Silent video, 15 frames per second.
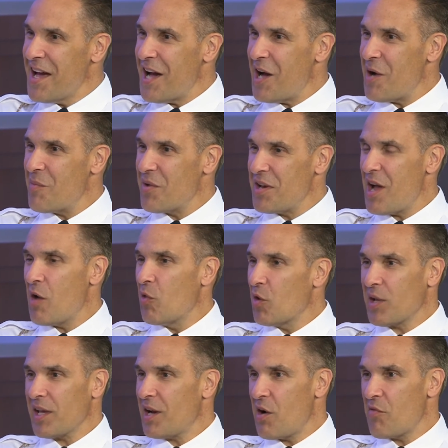And now
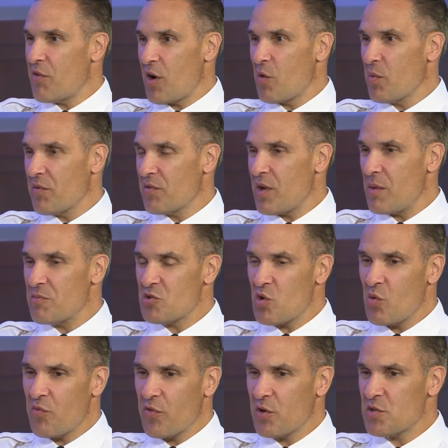look at how far we've come.
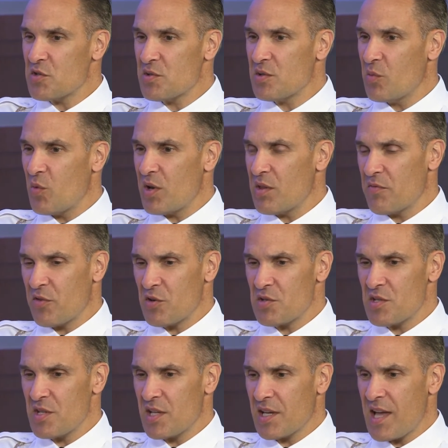So one of the
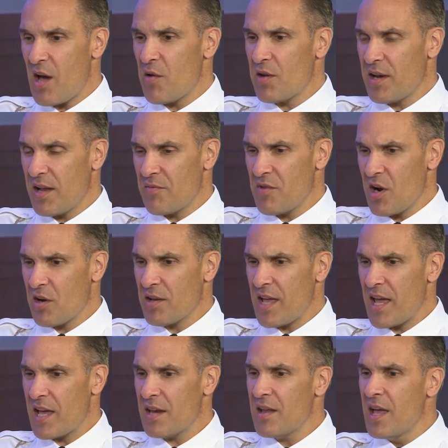first in the county to have
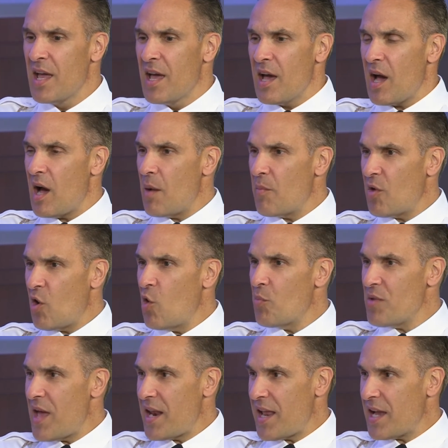Narcan, the
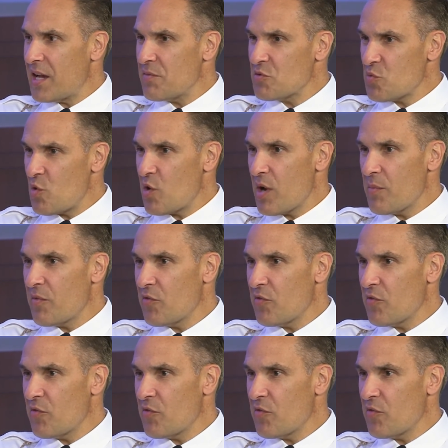Hope Not Handcuffs program.